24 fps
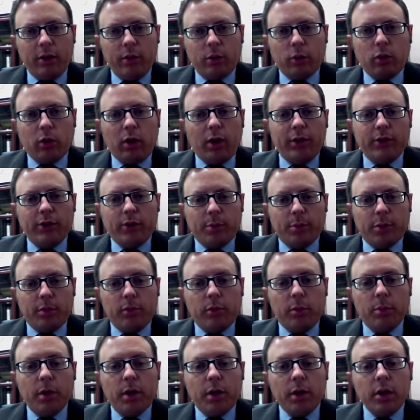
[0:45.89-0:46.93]
they'll rise up in
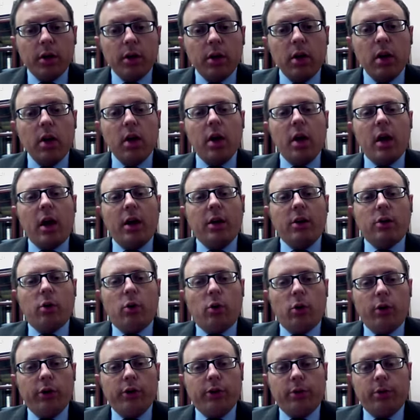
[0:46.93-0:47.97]
rebellion and
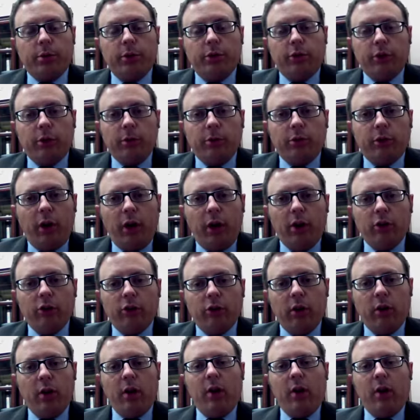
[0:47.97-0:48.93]
cause a regime change.